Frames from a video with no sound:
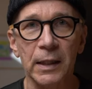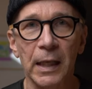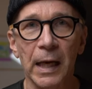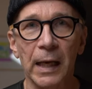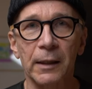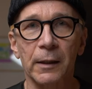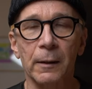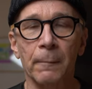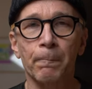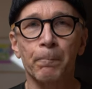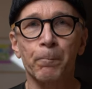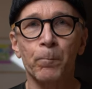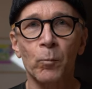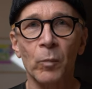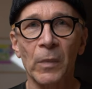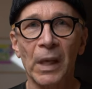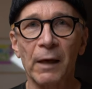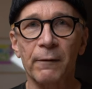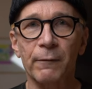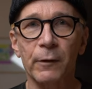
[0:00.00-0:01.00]
that
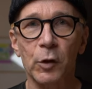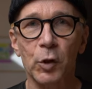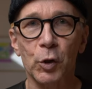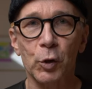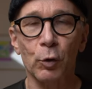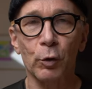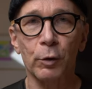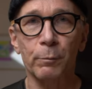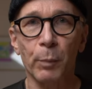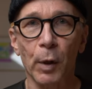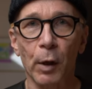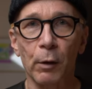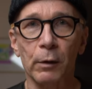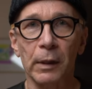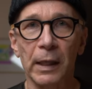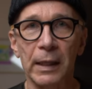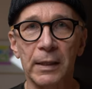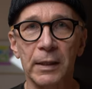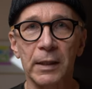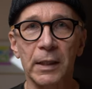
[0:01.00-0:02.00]
if you shoot both
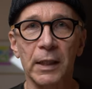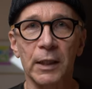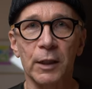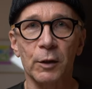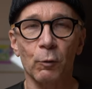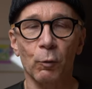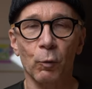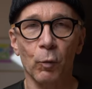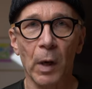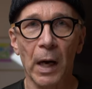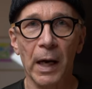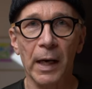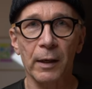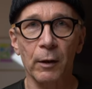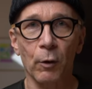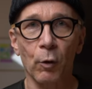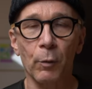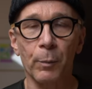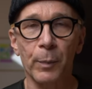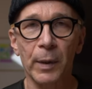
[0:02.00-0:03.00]
lenses wide
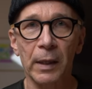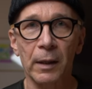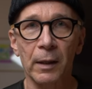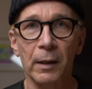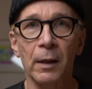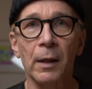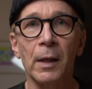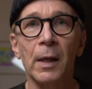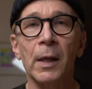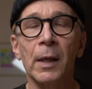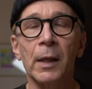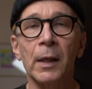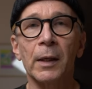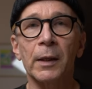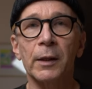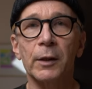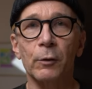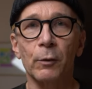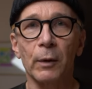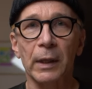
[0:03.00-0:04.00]
open,
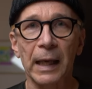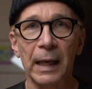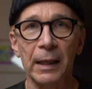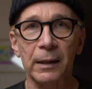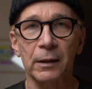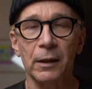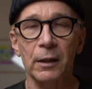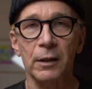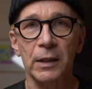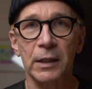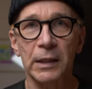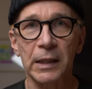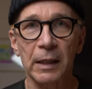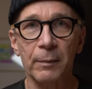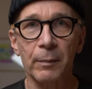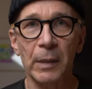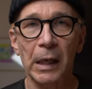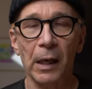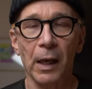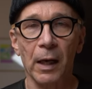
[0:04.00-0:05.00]
you get the
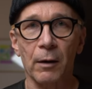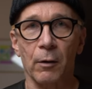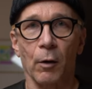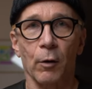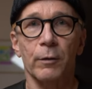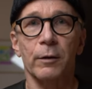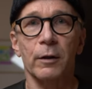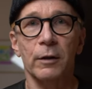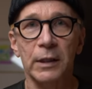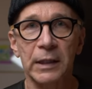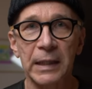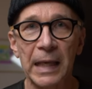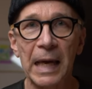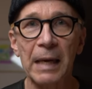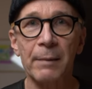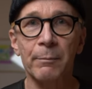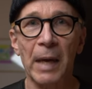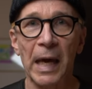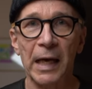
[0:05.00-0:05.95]
similar or the same